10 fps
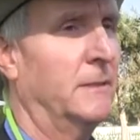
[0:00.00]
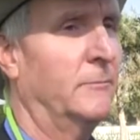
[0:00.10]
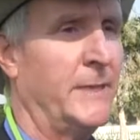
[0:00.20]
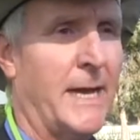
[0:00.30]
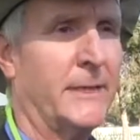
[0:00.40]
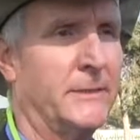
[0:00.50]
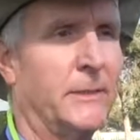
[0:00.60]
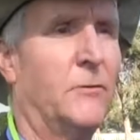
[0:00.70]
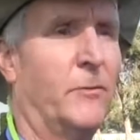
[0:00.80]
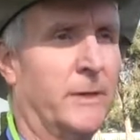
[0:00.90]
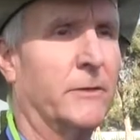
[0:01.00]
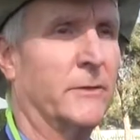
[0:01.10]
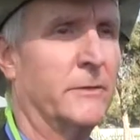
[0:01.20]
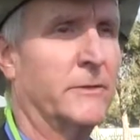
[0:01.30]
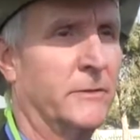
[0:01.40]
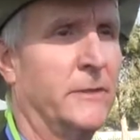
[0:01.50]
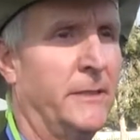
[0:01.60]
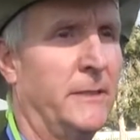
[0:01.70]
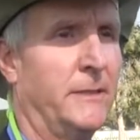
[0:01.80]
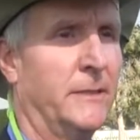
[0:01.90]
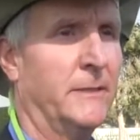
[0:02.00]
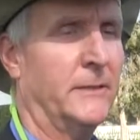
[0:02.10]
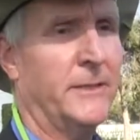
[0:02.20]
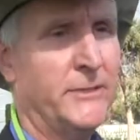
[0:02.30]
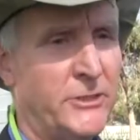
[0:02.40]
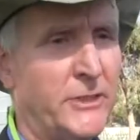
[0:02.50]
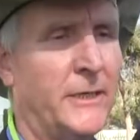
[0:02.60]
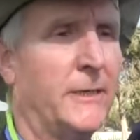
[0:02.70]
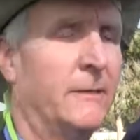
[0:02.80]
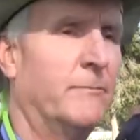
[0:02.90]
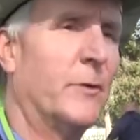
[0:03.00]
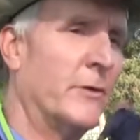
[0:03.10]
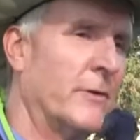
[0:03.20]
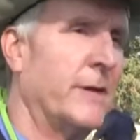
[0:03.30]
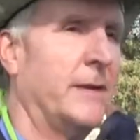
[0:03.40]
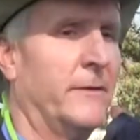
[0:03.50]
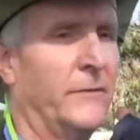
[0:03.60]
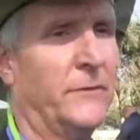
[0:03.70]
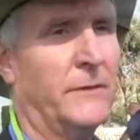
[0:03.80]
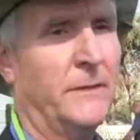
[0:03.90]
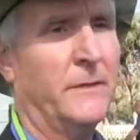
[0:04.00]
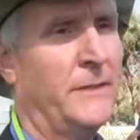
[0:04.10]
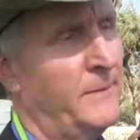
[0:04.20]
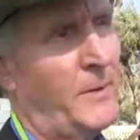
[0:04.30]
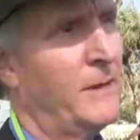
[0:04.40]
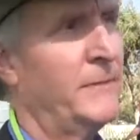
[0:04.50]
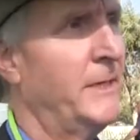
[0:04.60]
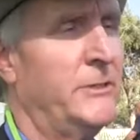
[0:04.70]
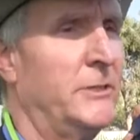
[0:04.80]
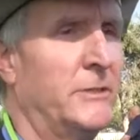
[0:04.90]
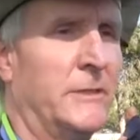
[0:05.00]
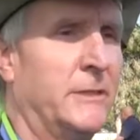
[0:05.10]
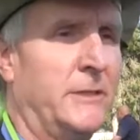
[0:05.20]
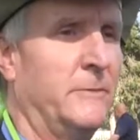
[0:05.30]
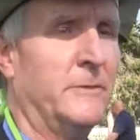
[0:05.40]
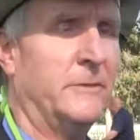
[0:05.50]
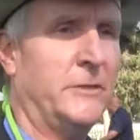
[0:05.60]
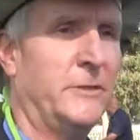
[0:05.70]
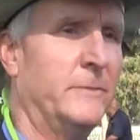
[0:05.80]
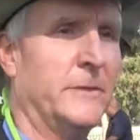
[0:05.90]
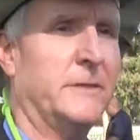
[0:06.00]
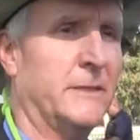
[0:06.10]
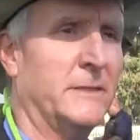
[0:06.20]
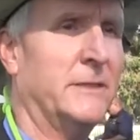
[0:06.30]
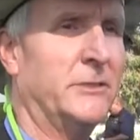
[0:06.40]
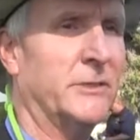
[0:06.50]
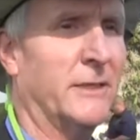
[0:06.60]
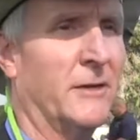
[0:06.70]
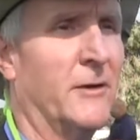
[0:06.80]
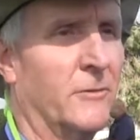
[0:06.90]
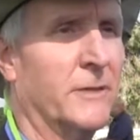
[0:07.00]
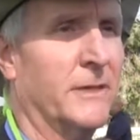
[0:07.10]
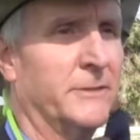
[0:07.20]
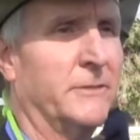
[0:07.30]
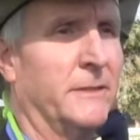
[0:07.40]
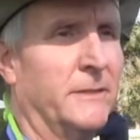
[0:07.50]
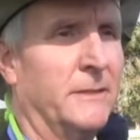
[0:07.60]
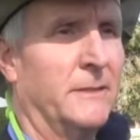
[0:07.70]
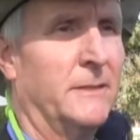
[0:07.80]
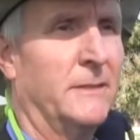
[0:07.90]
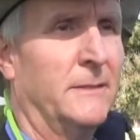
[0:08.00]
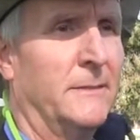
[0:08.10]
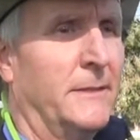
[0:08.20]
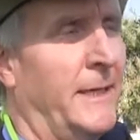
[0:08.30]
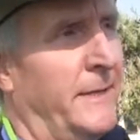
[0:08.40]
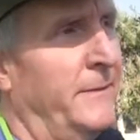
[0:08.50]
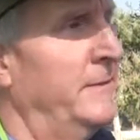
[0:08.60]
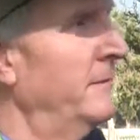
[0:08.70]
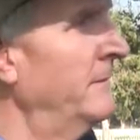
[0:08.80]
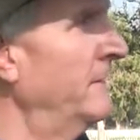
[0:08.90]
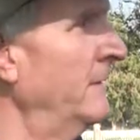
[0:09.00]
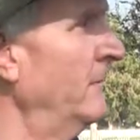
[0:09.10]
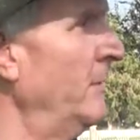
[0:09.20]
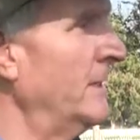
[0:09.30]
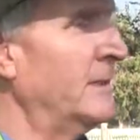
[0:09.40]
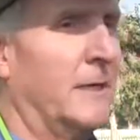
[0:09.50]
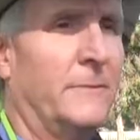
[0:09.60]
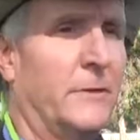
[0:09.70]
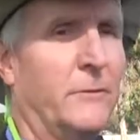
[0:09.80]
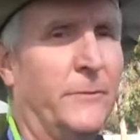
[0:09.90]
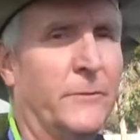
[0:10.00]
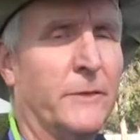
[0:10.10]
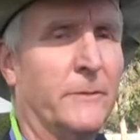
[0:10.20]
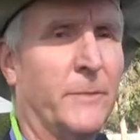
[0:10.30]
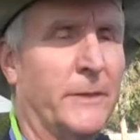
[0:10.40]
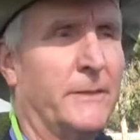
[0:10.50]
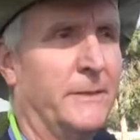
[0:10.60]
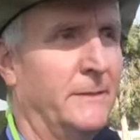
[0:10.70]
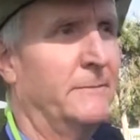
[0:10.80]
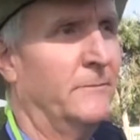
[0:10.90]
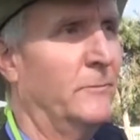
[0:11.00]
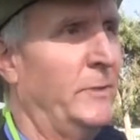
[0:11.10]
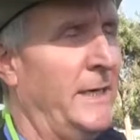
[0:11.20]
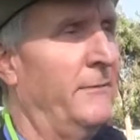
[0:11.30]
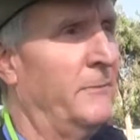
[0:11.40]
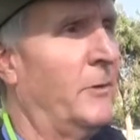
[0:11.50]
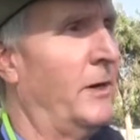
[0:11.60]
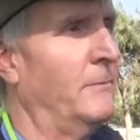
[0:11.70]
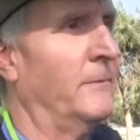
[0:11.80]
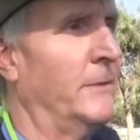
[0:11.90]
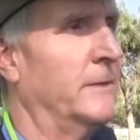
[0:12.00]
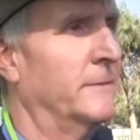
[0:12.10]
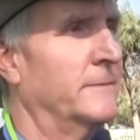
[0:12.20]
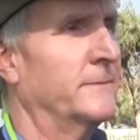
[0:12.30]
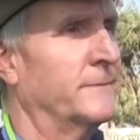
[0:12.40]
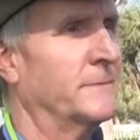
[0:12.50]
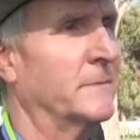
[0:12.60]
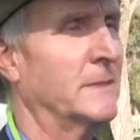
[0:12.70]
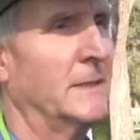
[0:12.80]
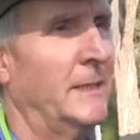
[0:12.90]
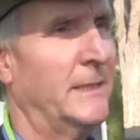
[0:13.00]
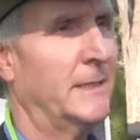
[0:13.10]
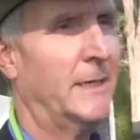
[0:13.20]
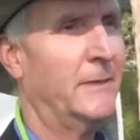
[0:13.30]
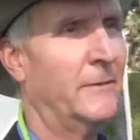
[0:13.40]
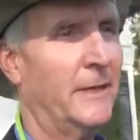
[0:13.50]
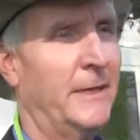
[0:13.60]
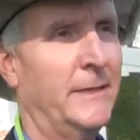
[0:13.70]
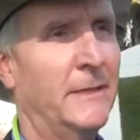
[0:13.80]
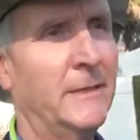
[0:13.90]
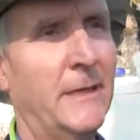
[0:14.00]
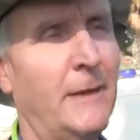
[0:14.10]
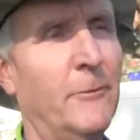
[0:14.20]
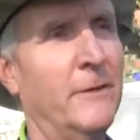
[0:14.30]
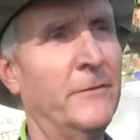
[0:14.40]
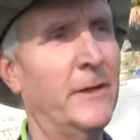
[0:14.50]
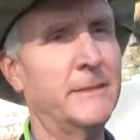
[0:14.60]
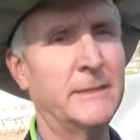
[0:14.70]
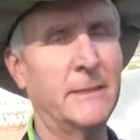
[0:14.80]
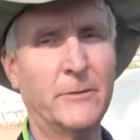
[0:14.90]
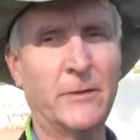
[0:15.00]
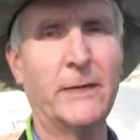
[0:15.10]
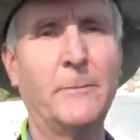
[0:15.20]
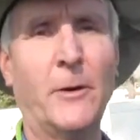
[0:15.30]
reacting quicker to the lynching, burnings, the abomination to the human condition in our own country. And we can come to grips with it, but we have a problem there. And I would have thought the Democratic